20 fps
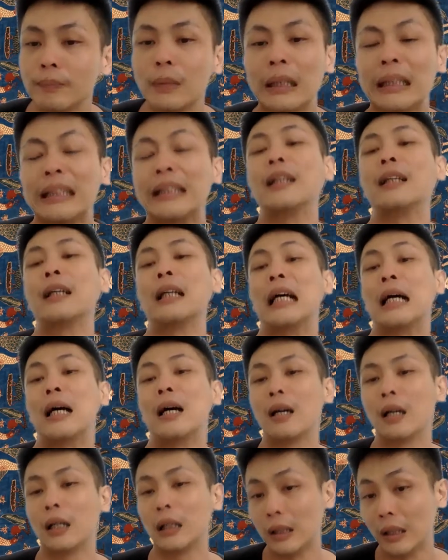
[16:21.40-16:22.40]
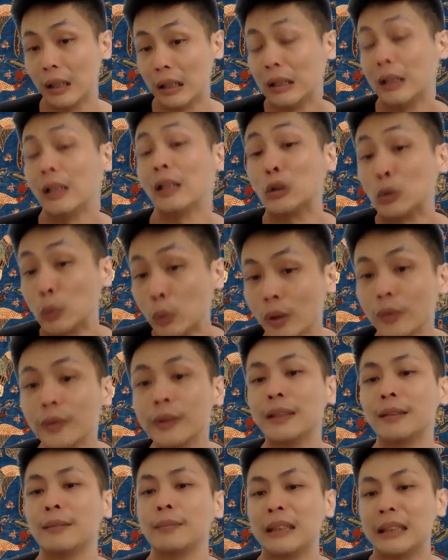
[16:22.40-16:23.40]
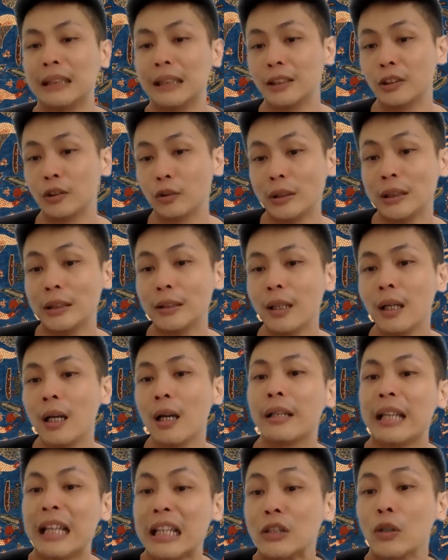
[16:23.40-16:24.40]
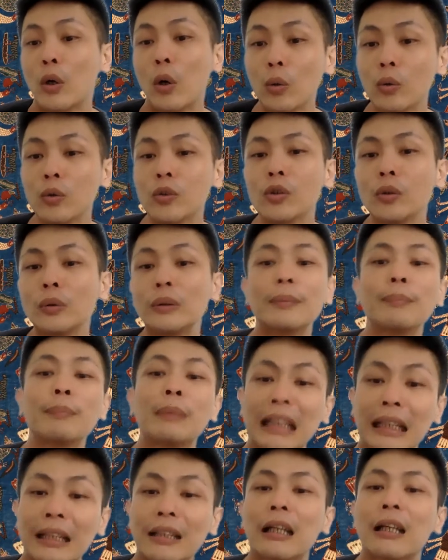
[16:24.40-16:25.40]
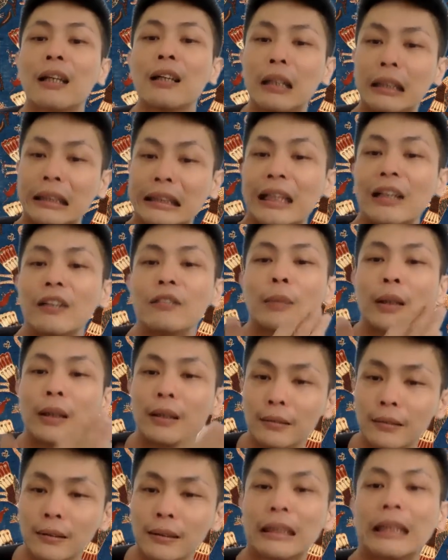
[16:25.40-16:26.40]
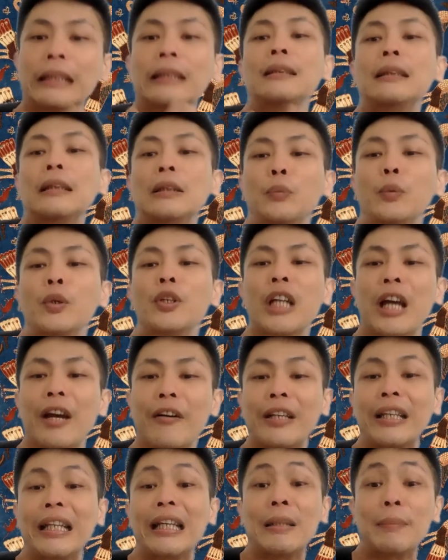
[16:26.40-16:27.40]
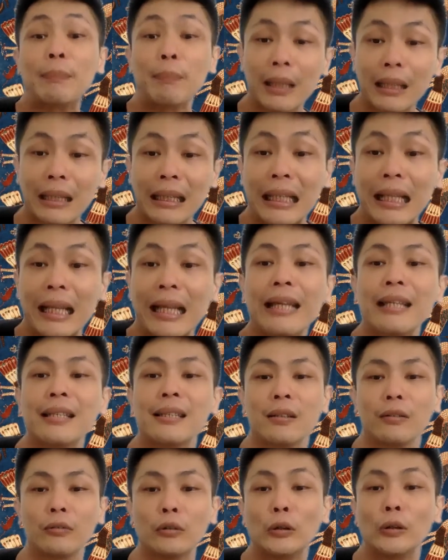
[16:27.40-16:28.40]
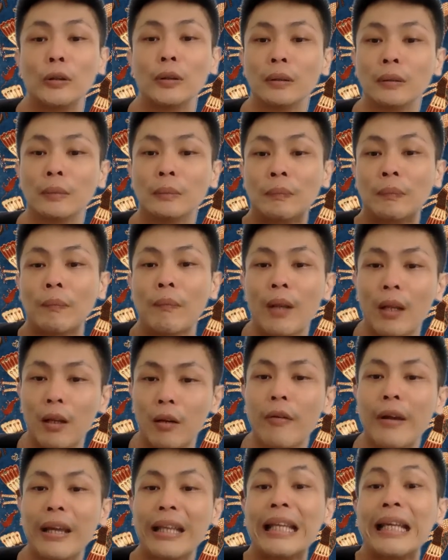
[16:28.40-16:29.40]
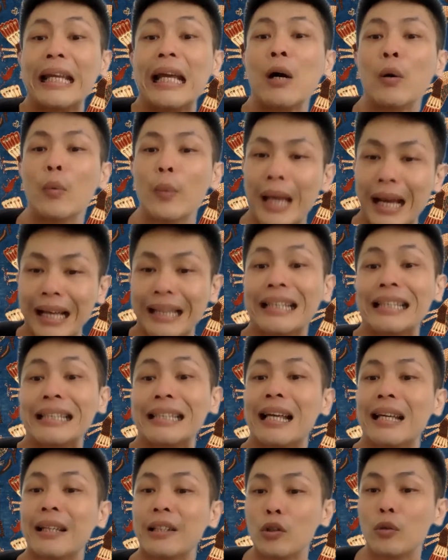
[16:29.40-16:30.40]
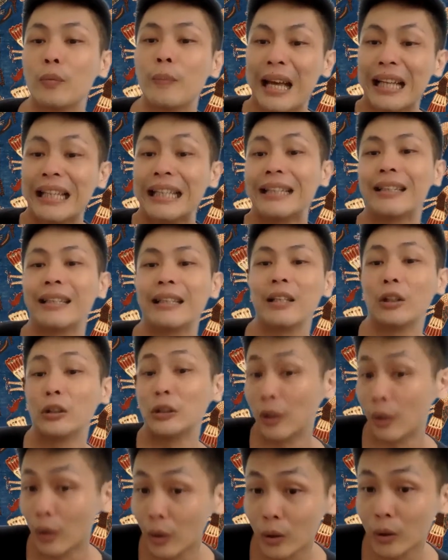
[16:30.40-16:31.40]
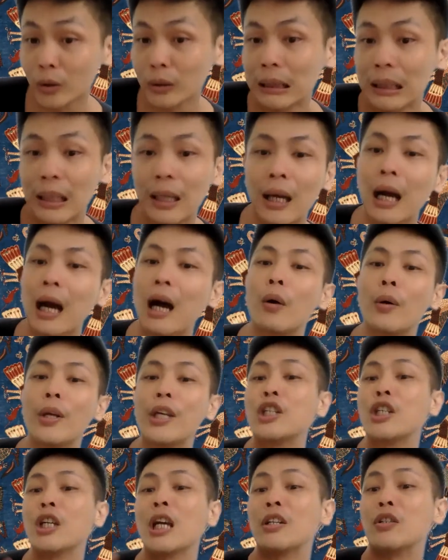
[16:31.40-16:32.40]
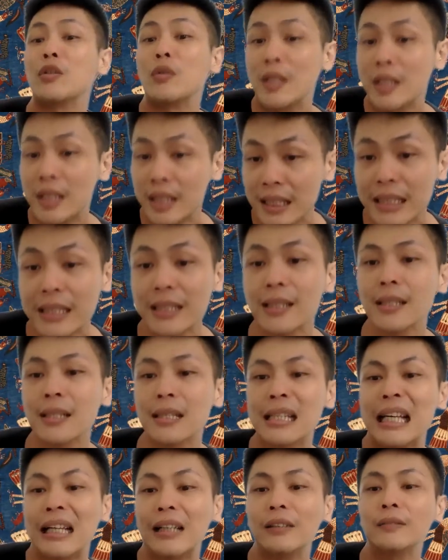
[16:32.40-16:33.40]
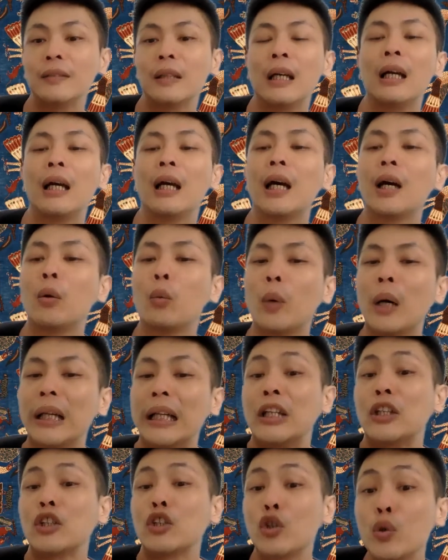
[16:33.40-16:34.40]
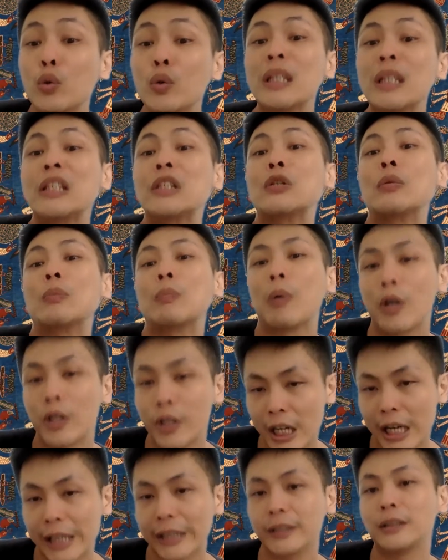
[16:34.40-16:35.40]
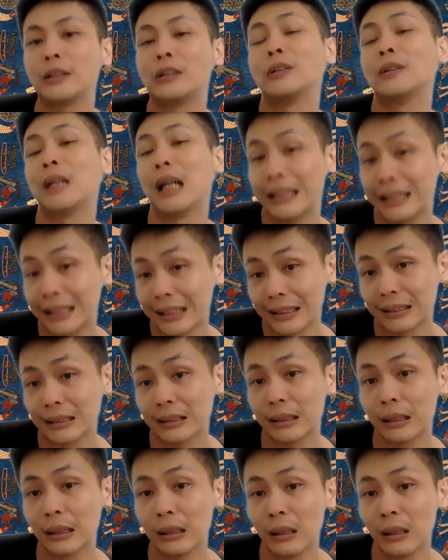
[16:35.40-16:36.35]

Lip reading: a tourism industry, there's also the political and governmental scale in which heritage plays a role in creating how we understand humanity on the whole, how each country sees itself, and what it chooses to project to others.